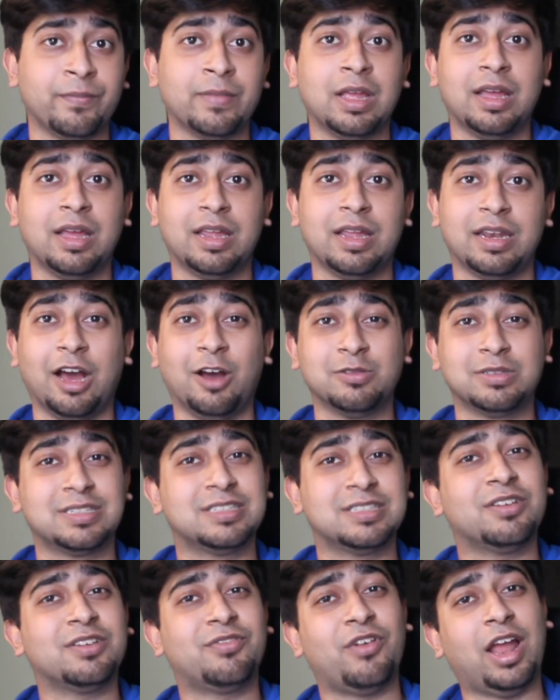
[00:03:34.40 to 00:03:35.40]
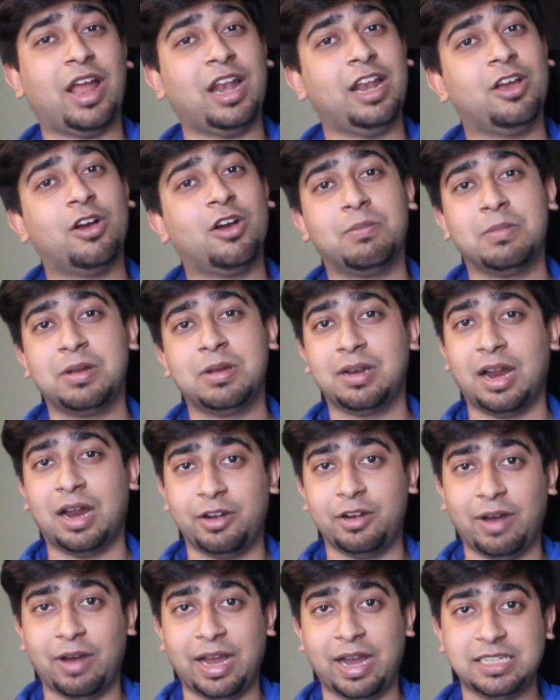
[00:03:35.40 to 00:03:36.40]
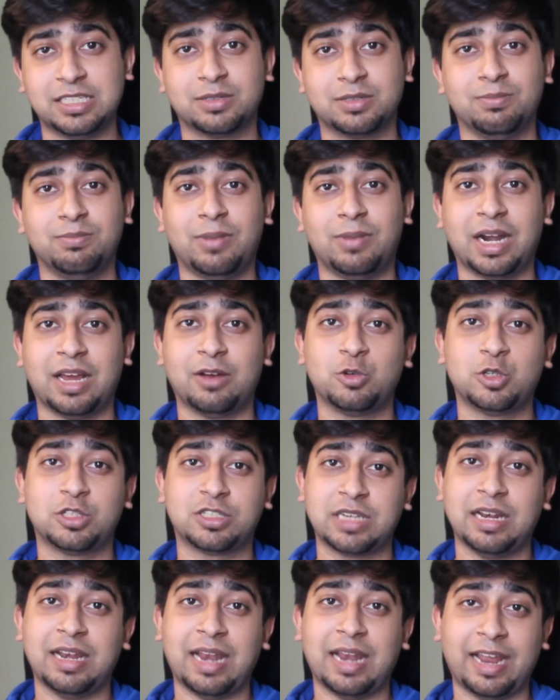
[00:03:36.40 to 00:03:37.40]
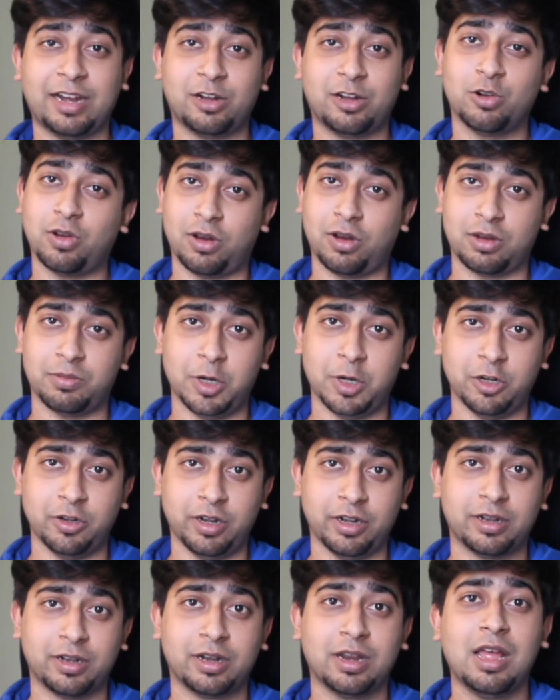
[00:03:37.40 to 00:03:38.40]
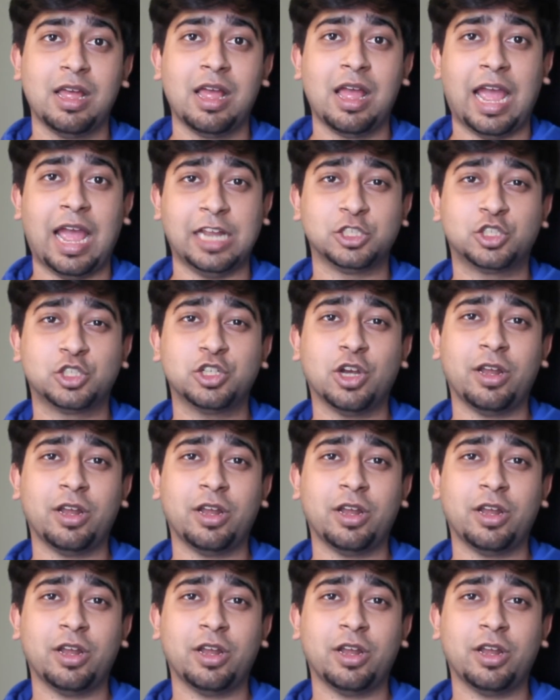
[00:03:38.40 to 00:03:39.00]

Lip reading: Now, this is a fairly common advice, but I would still like to talk about it. Ensure